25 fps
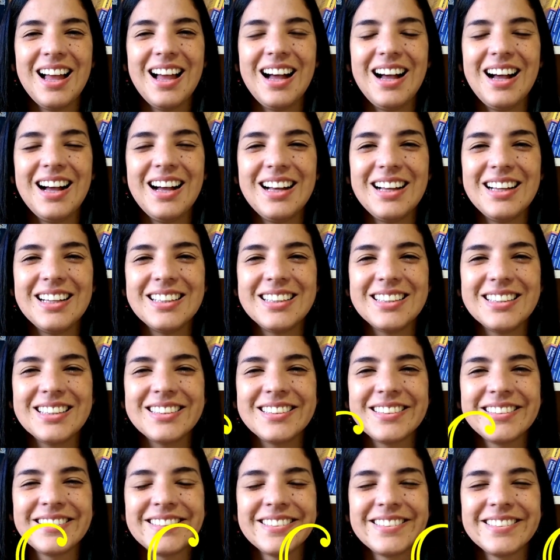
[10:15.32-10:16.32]

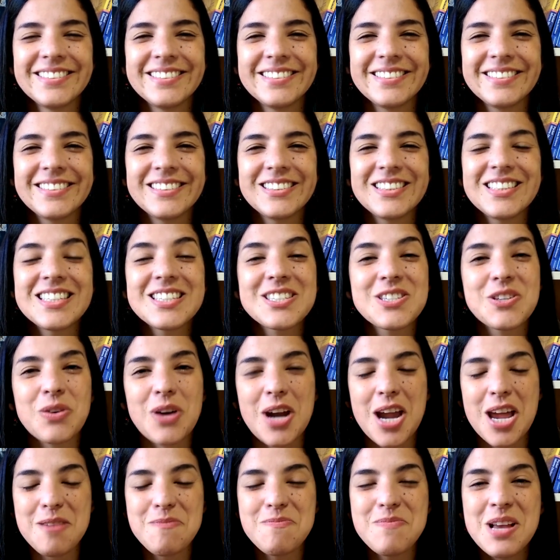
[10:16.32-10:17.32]
Uh,
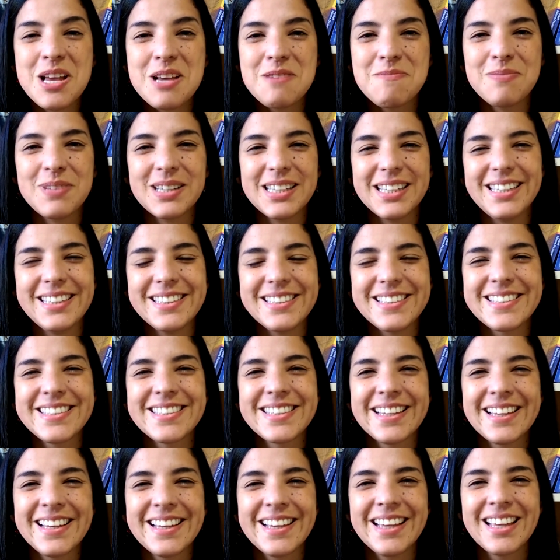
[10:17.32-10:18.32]
subscribe,
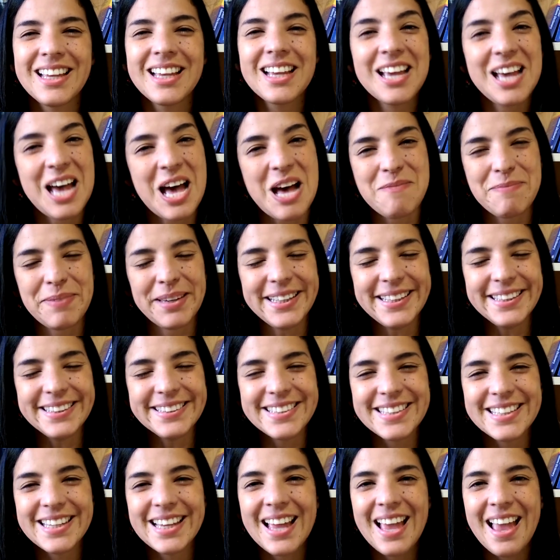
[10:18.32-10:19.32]
please,
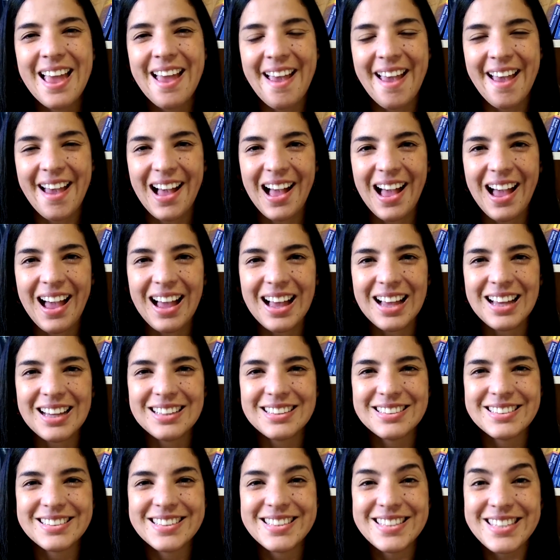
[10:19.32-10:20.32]
comment,
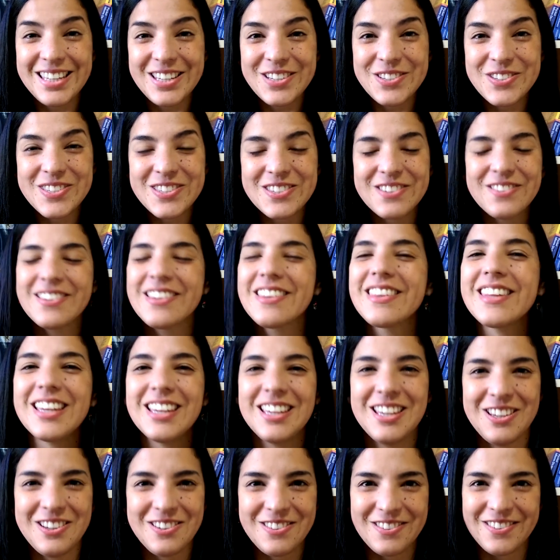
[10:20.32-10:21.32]
and see you soon.
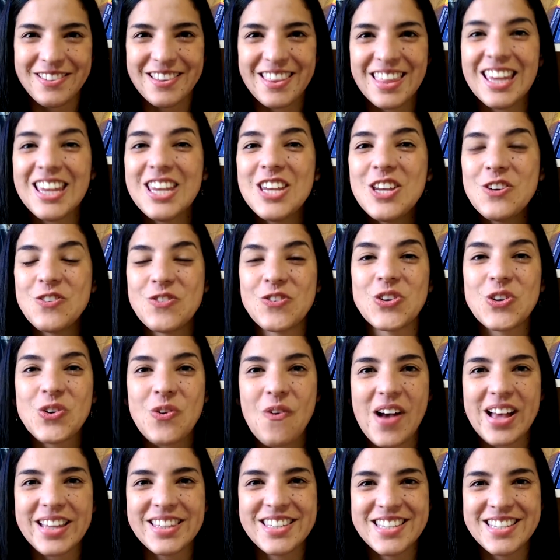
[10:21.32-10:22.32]
Thank you. Thank you
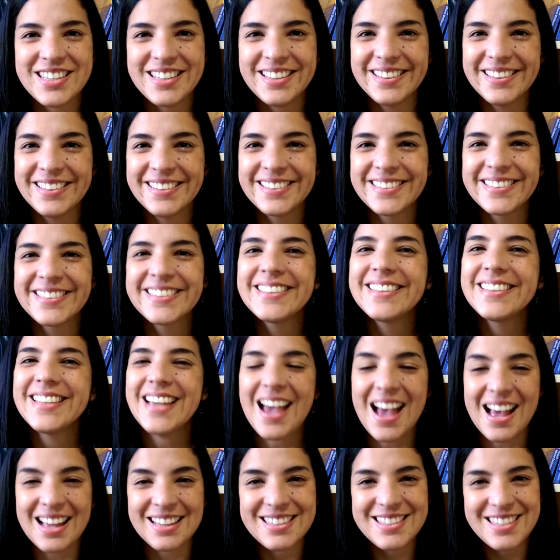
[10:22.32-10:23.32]
for watching,
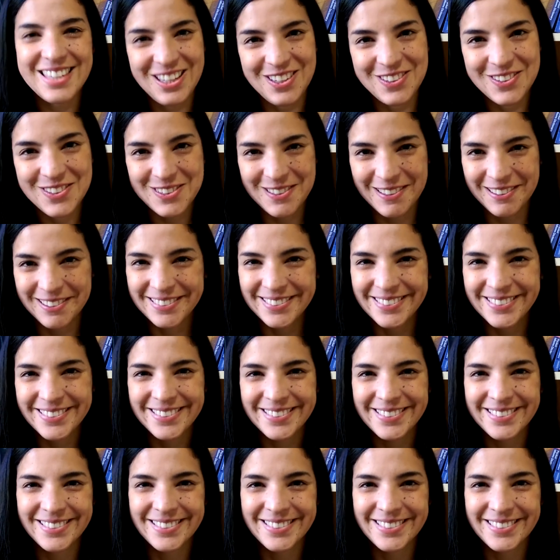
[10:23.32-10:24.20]
and see you soon.